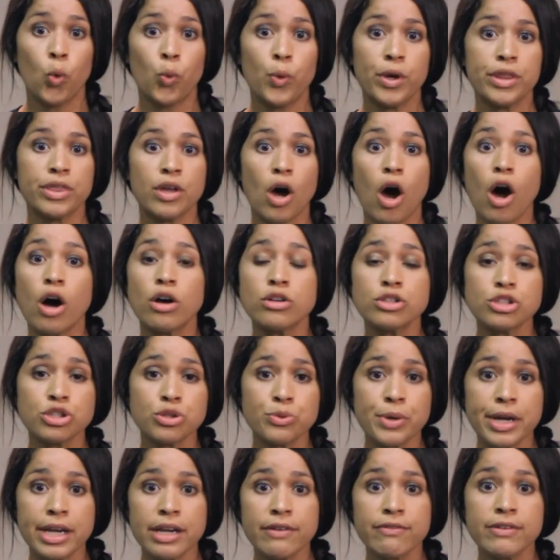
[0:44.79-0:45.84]
With
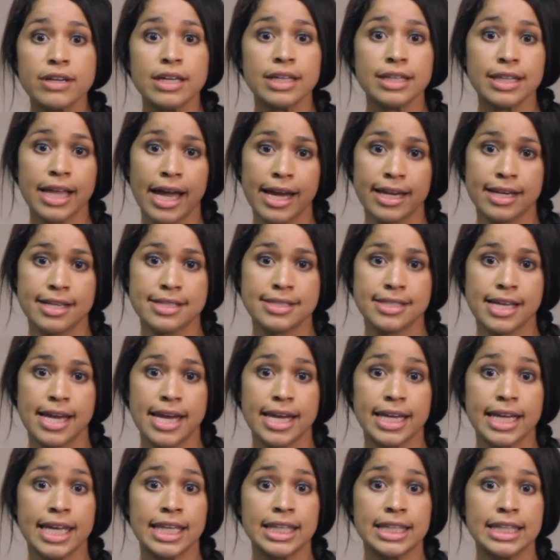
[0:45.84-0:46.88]
ulcerative colitis,
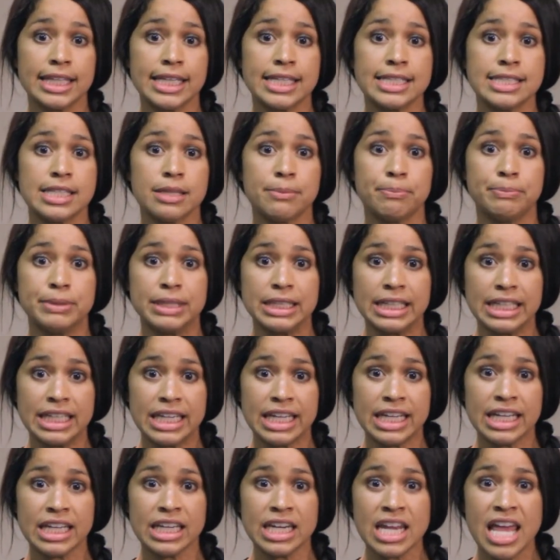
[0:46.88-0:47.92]
it can lead to
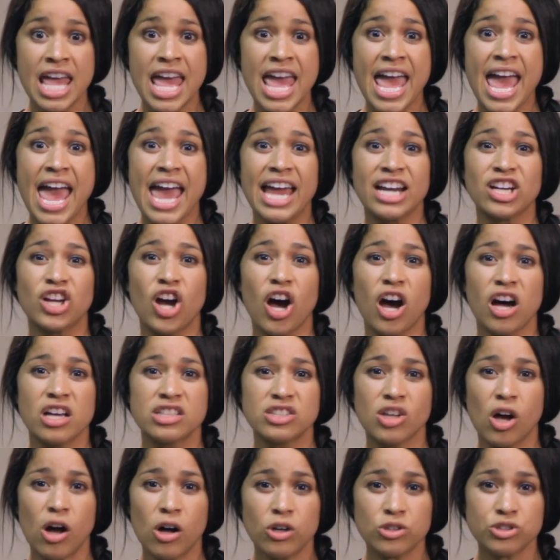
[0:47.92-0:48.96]
bleeding and
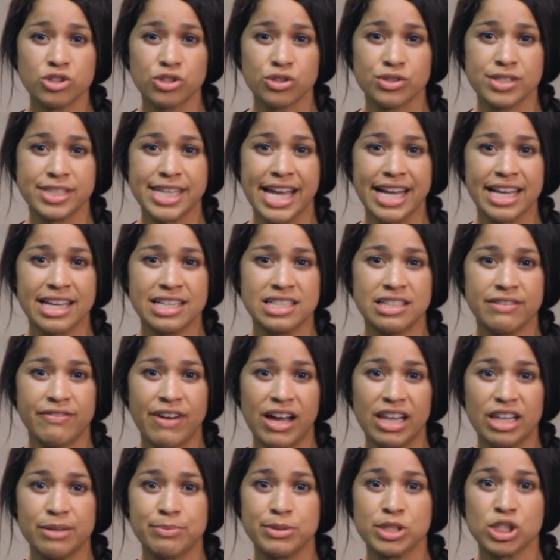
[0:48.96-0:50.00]
cause ulcers that can
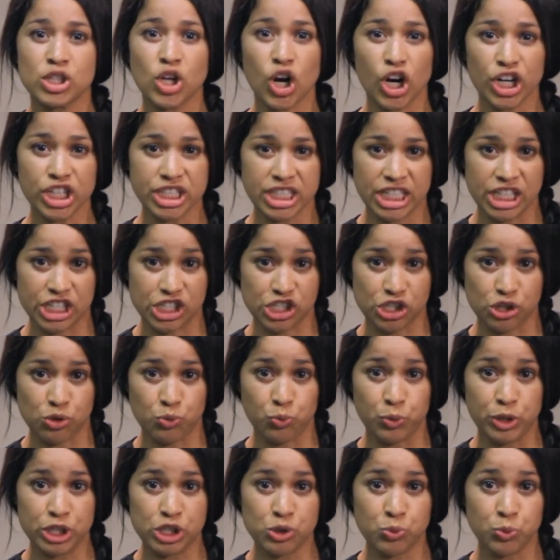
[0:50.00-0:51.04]
develop scar tissue,
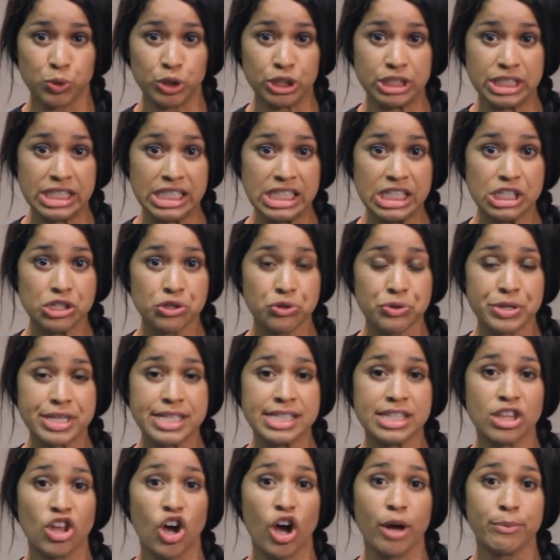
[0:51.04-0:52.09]
which will
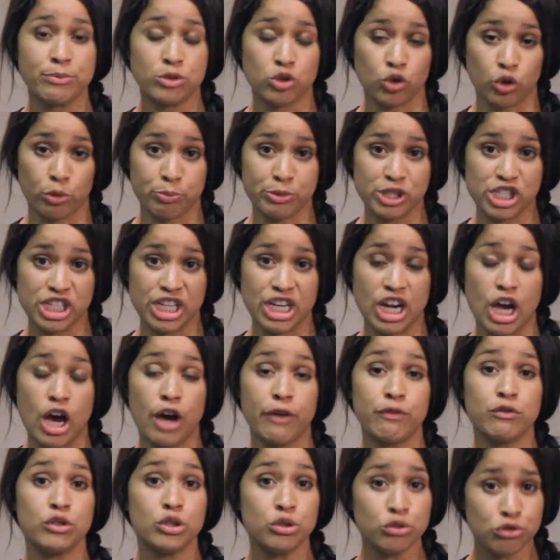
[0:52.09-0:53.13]
decrease the absorption
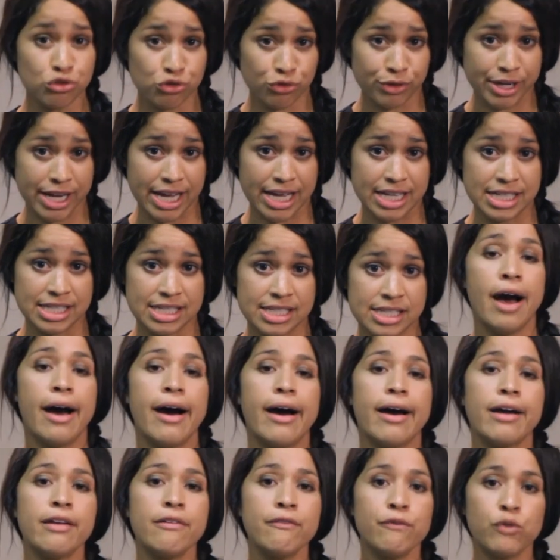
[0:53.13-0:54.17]
of nutrients.
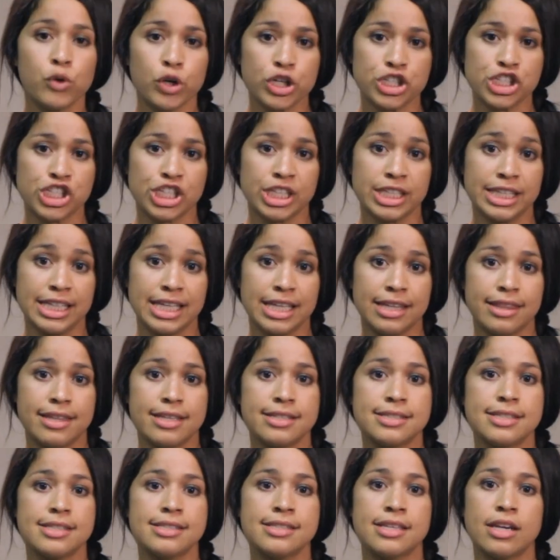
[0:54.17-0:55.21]
Unfortunately,
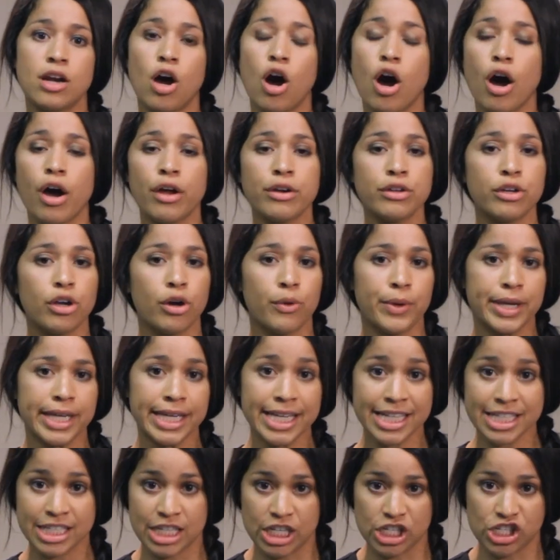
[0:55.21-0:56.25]
this is an ongoing
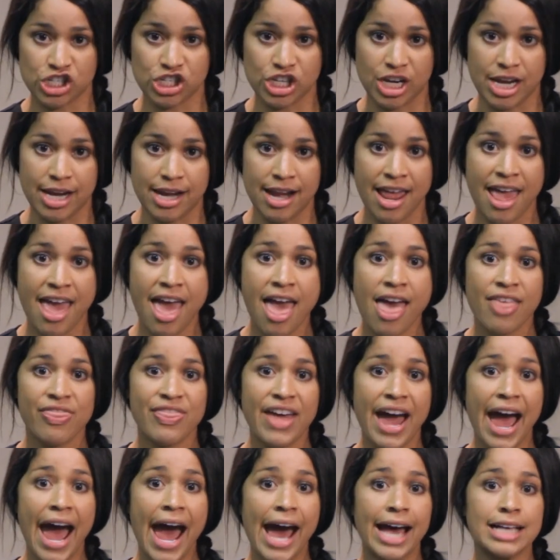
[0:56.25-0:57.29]
condition
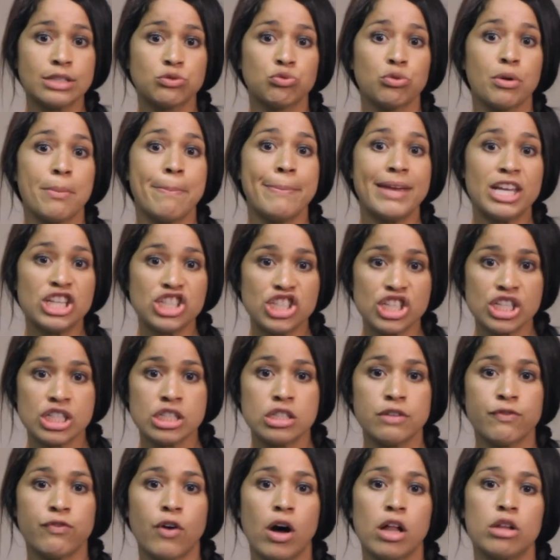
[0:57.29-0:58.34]
that has
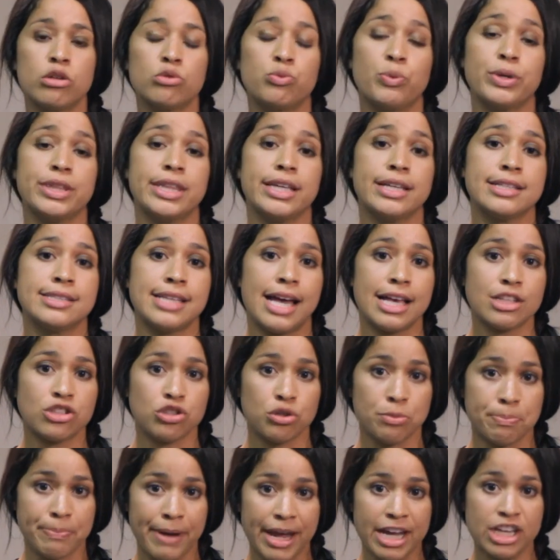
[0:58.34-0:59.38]
remissions followed with
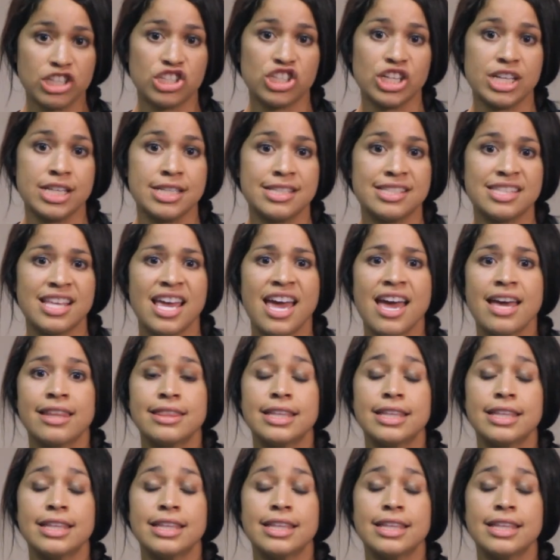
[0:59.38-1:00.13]
exacerbations.